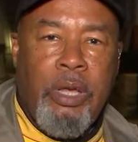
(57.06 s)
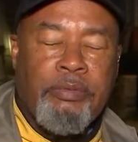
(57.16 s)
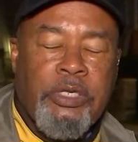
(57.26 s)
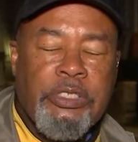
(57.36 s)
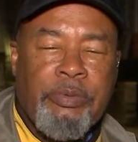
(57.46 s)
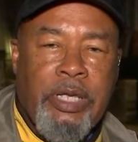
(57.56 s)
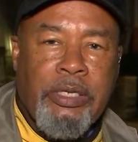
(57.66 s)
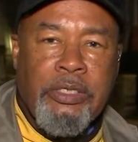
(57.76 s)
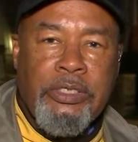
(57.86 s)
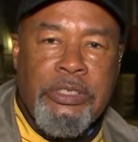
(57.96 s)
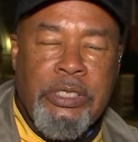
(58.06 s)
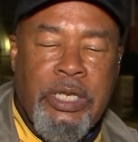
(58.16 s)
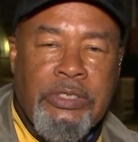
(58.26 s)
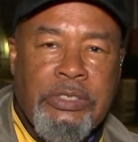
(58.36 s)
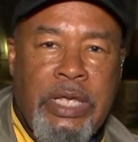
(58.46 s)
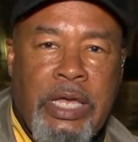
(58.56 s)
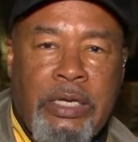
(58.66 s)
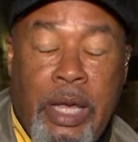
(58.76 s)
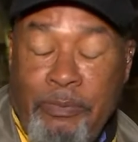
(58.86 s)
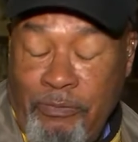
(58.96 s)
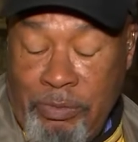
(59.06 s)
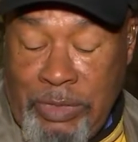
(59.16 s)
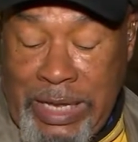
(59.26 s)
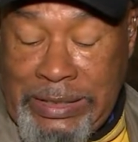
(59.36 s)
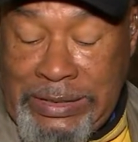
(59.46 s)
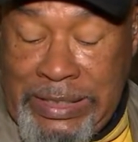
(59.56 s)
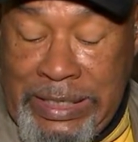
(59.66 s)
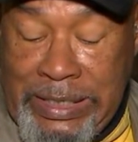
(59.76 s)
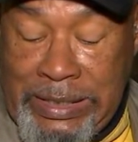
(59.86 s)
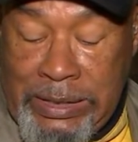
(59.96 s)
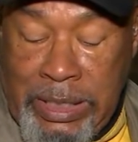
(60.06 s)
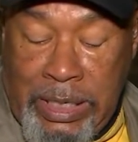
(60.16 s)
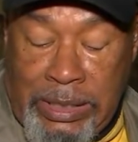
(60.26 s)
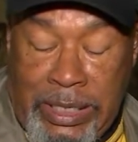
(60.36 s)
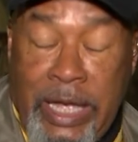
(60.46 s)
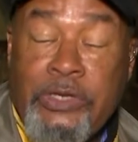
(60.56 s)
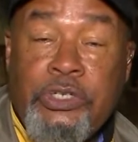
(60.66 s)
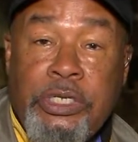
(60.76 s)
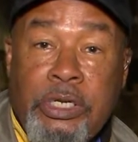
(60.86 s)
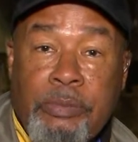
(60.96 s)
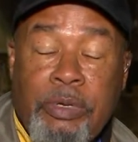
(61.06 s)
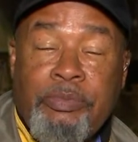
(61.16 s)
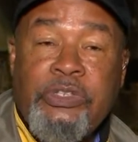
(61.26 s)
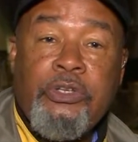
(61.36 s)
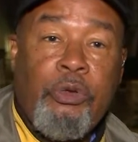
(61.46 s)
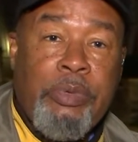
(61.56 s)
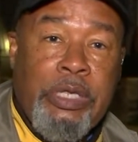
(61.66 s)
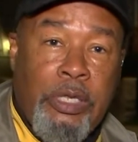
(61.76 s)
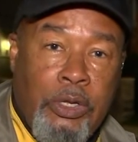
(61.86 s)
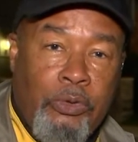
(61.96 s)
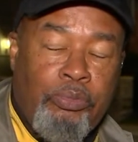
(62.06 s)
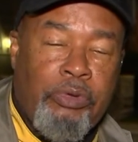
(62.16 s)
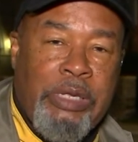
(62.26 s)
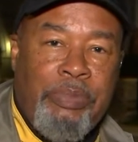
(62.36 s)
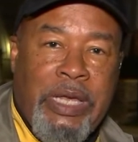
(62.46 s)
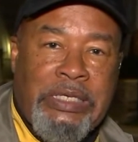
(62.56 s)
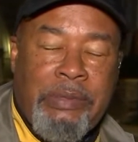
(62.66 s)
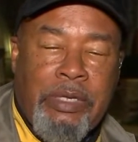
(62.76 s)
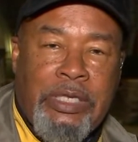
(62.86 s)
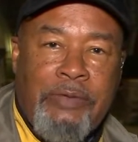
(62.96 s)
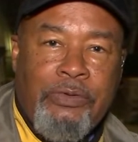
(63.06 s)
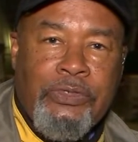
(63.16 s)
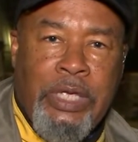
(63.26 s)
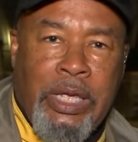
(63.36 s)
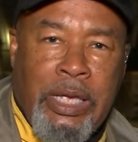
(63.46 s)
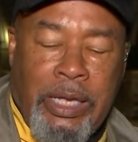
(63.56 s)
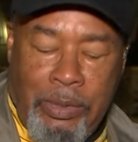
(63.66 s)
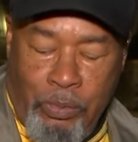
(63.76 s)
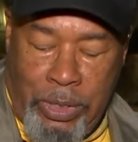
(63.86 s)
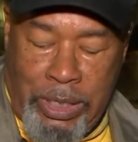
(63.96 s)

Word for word: all participating this year. That's down up from 19 last year, but still below pre-pandemic levels. And